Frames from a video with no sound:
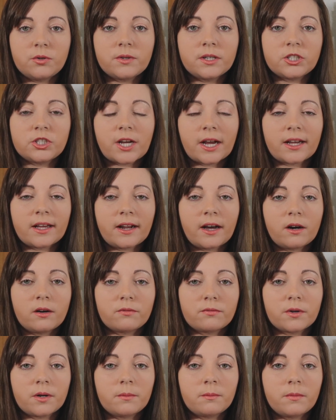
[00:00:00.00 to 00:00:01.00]
You can check it
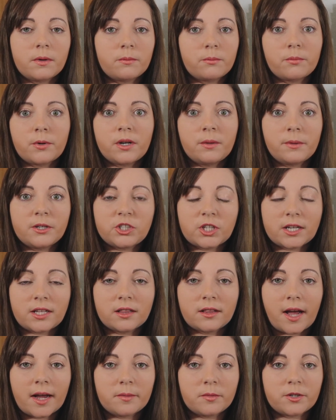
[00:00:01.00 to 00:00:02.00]
out from pretty much
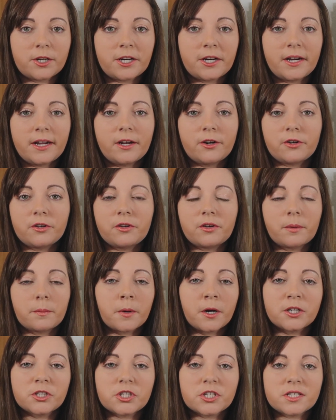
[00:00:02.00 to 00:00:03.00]
any library, or you
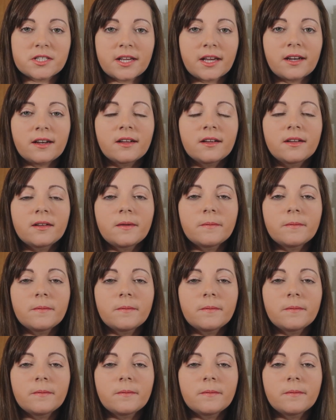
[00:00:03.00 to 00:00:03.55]
can purchase it